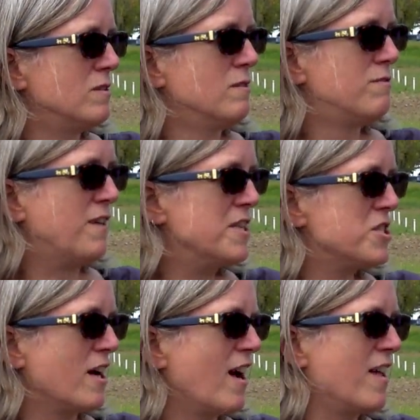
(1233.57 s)

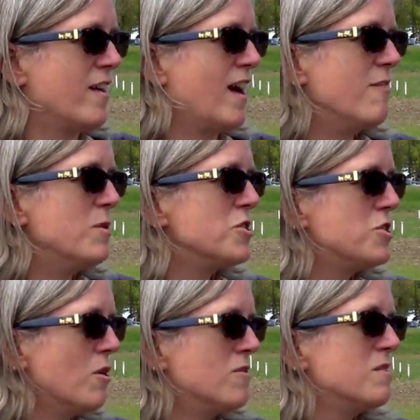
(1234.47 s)
fungi that have been
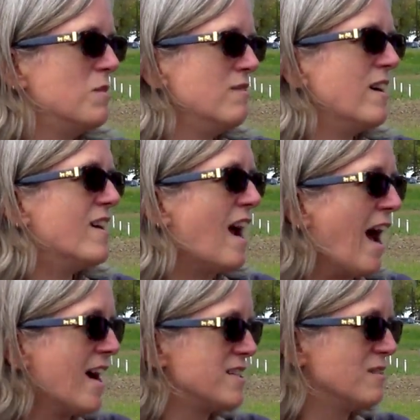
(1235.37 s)
shown to be very
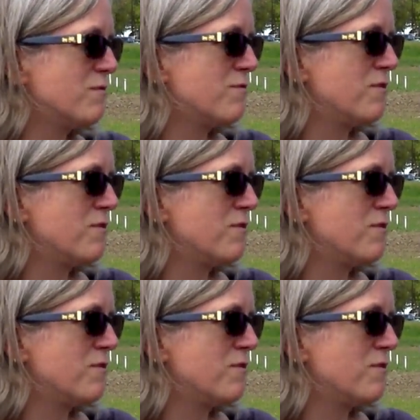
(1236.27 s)
active